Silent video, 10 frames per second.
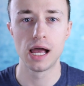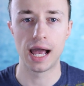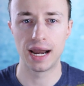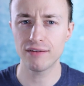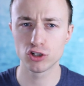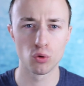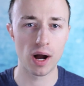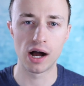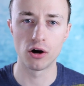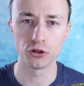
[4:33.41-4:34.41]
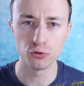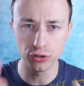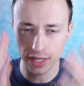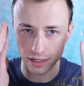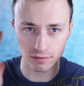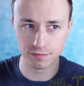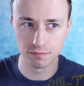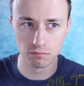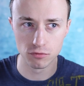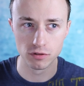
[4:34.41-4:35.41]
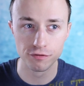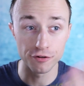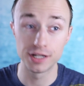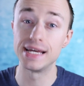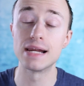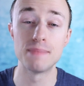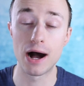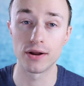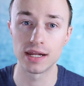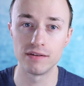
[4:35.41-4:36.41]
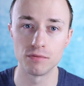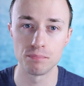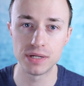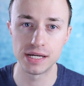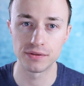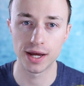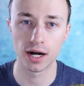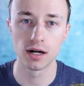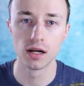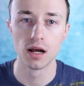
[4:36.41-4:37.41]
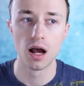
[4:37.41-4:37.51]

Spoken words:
And after a while, you just kind of forget about it even being there.